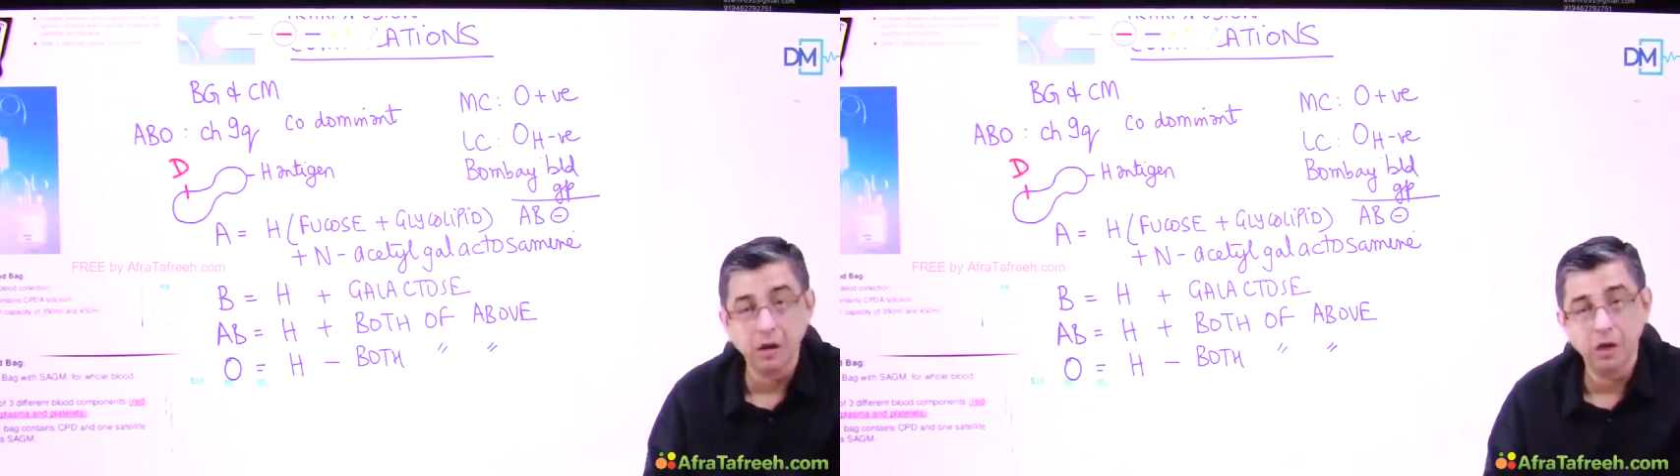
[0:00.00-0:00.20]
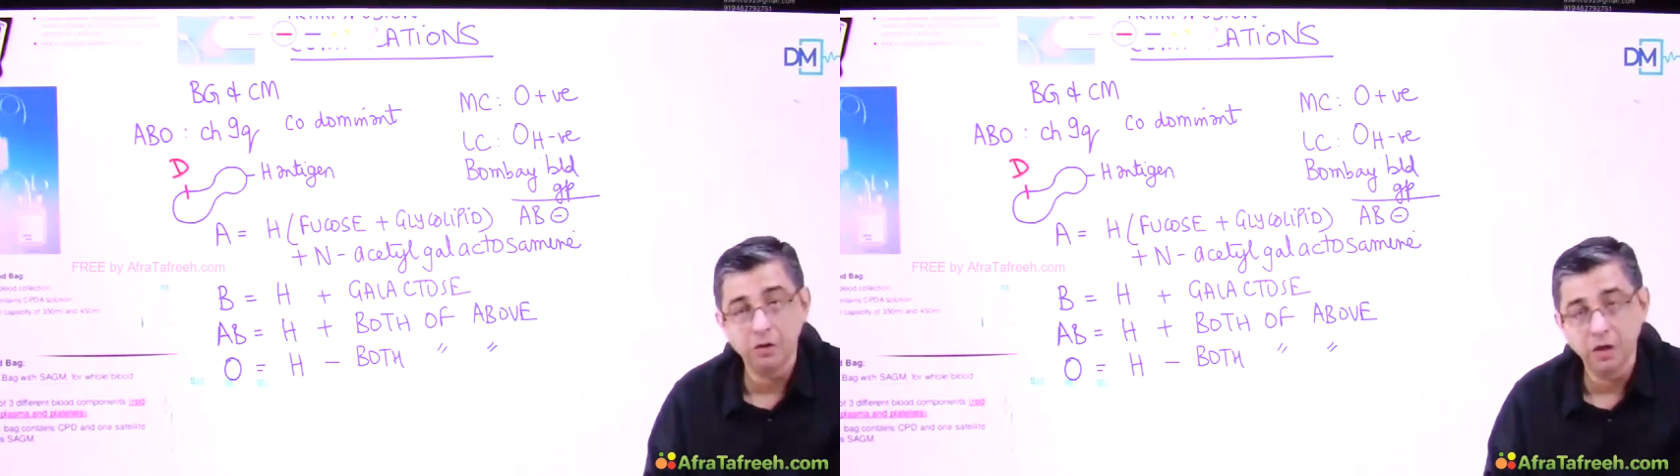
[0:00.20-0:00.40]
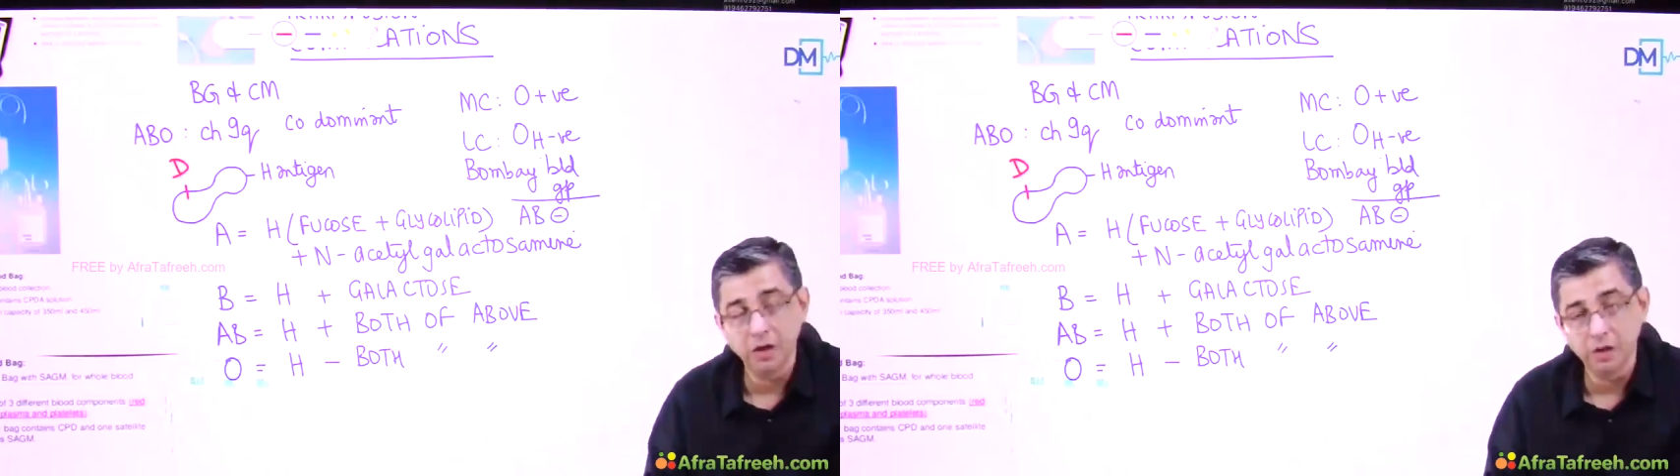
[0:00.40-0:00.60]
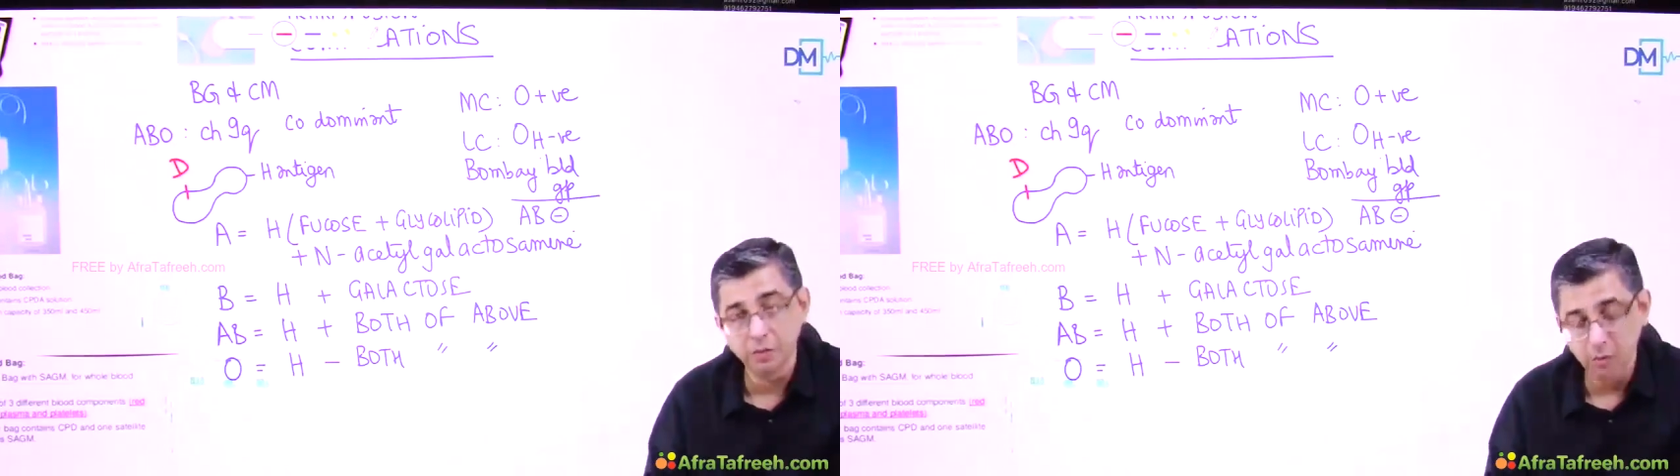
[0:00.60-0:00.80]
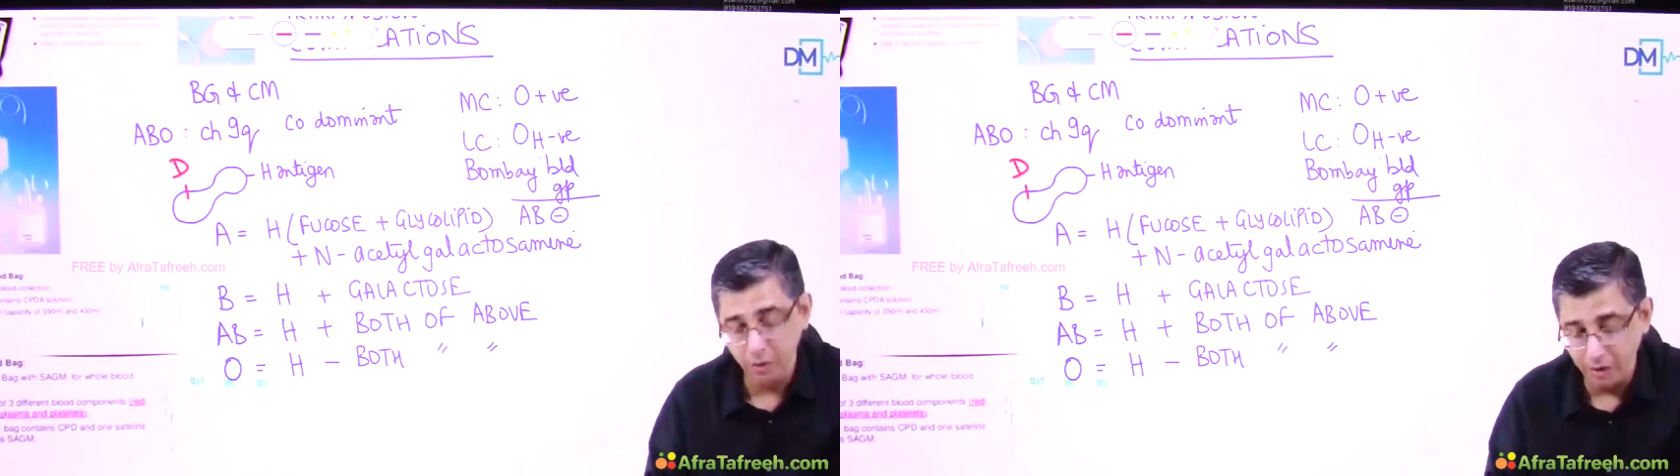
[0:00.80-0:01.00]
And when it
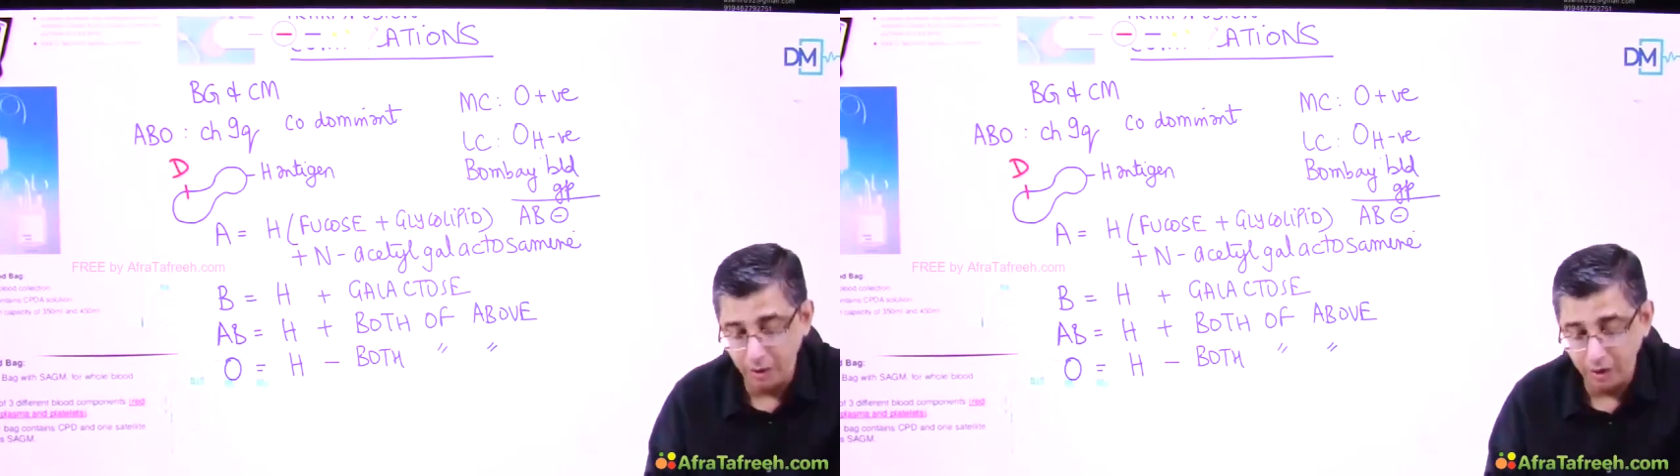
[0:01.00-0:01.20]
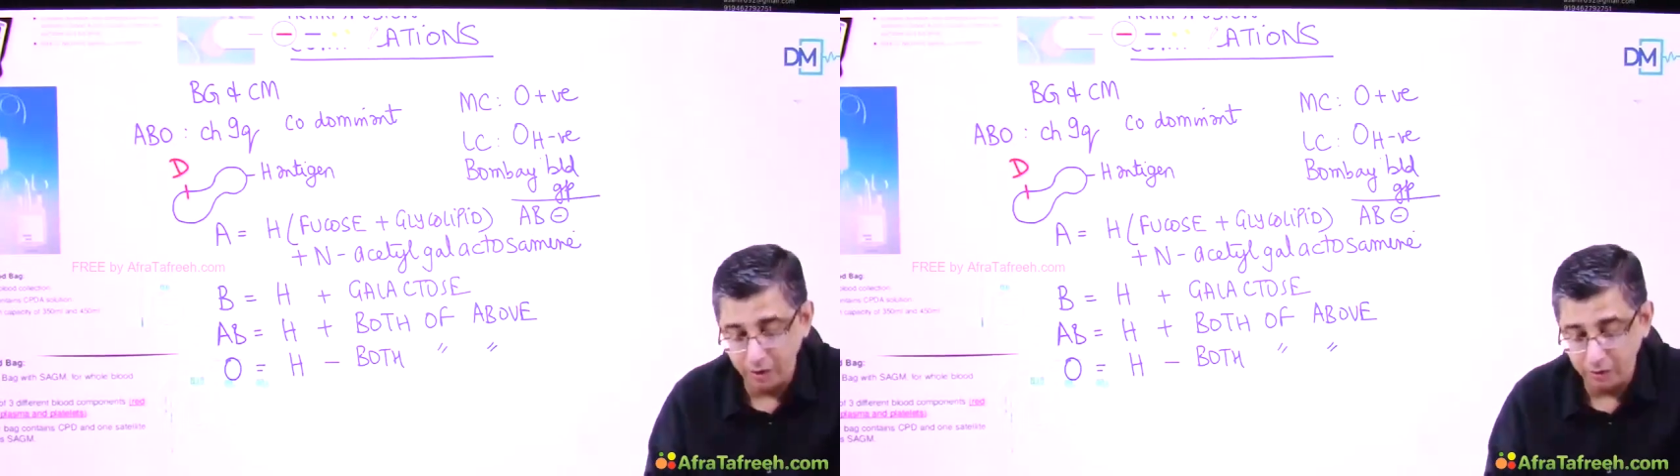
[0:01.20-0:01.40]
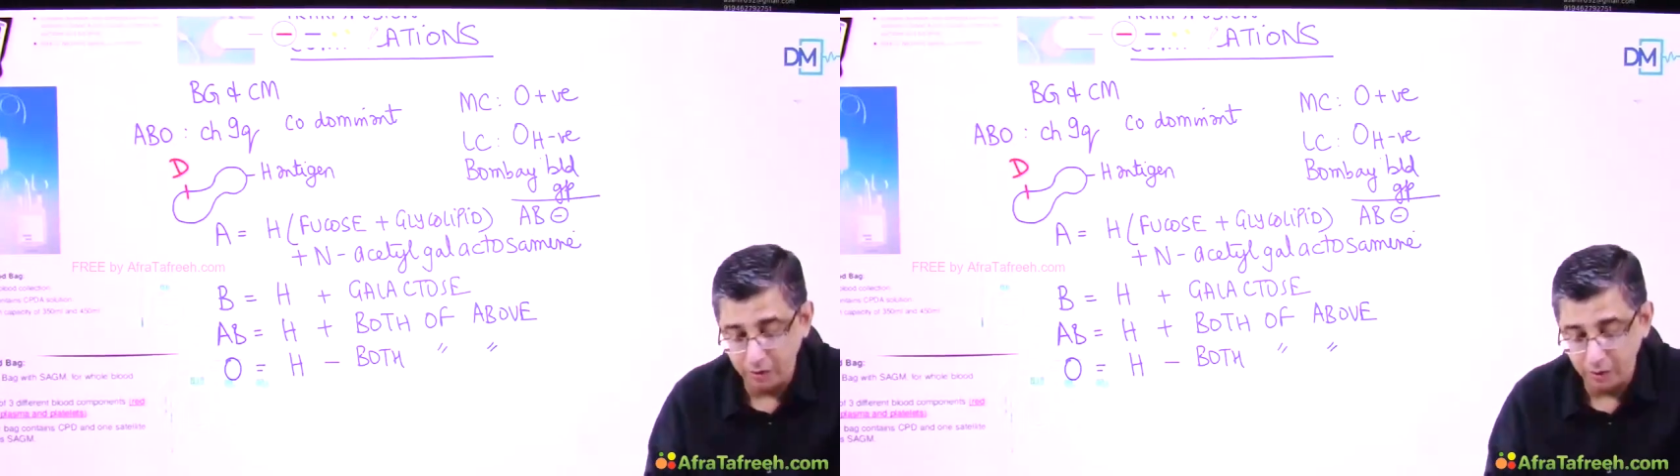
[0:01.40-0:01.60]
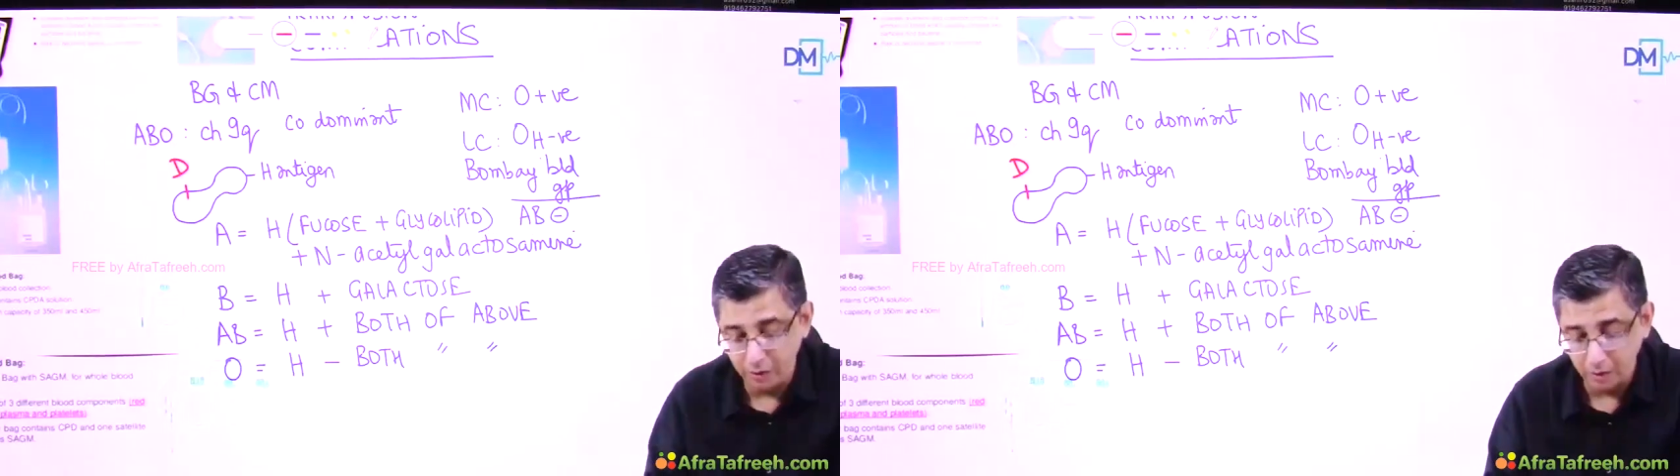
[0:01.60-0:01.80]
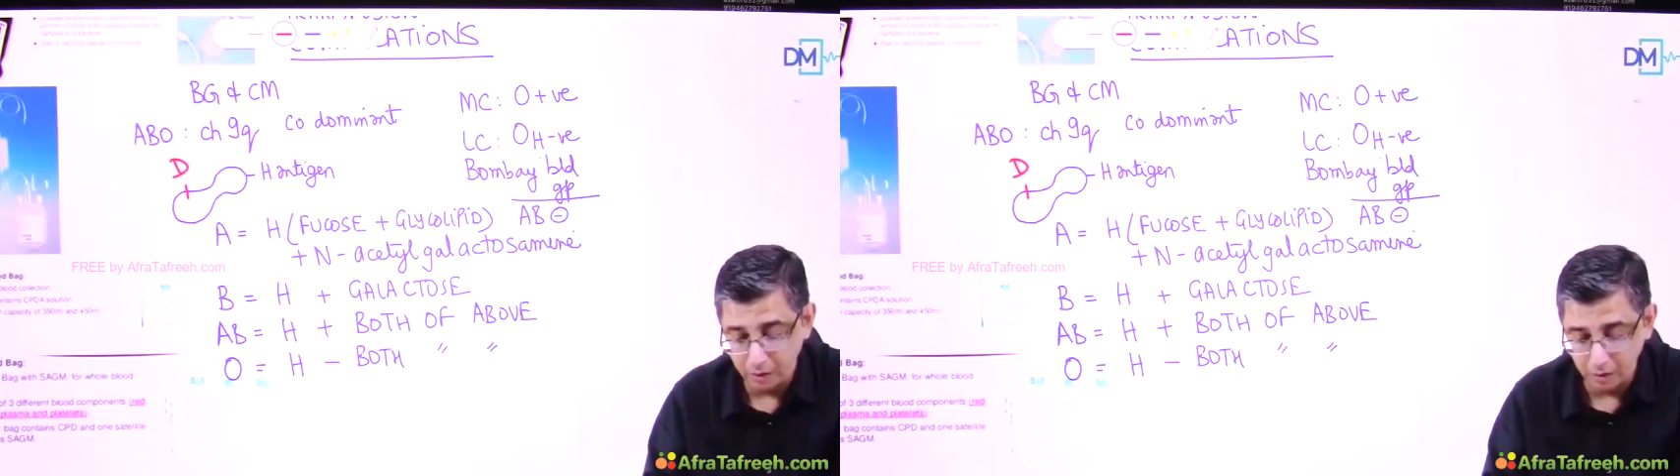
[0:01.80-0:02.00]
comes to D antigen,